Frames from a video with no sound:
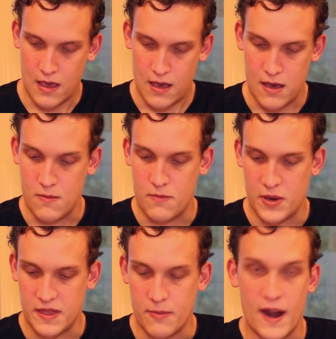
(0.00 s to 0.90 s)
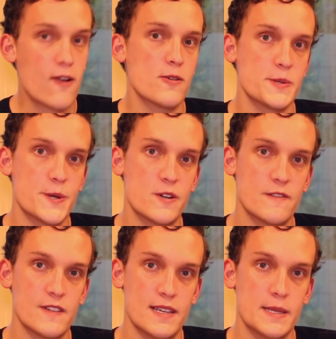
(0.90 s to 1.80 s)
but the power
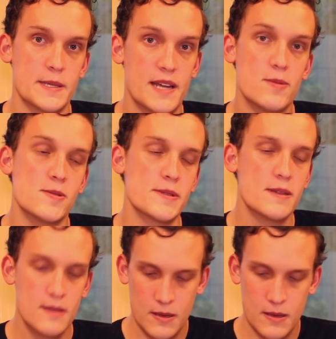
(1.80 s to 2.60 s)
reserve is doubled.